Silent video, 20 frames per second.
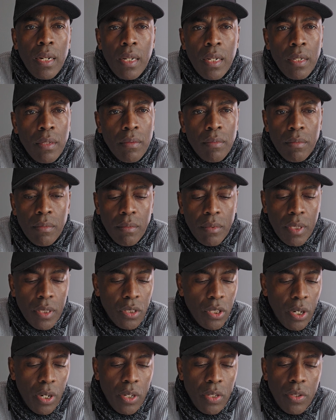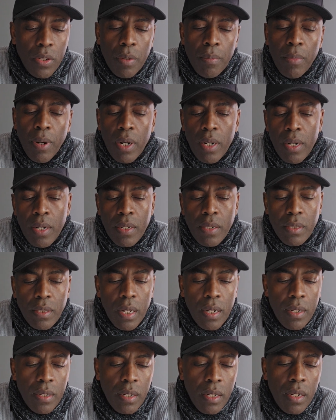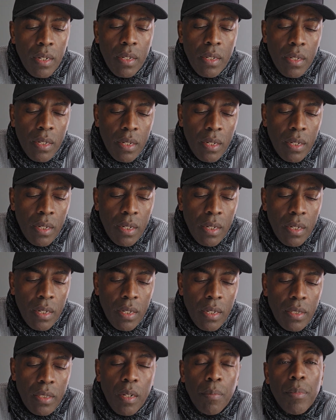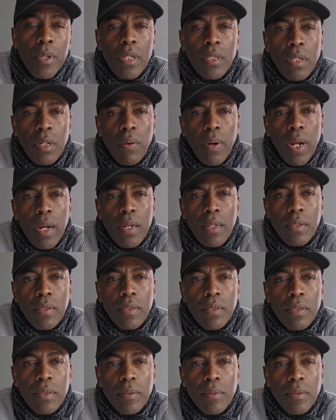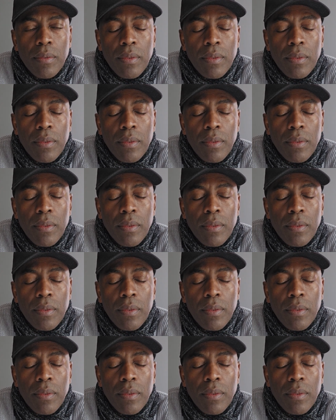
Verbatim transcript: he returned to the body and said, Tabitha rise.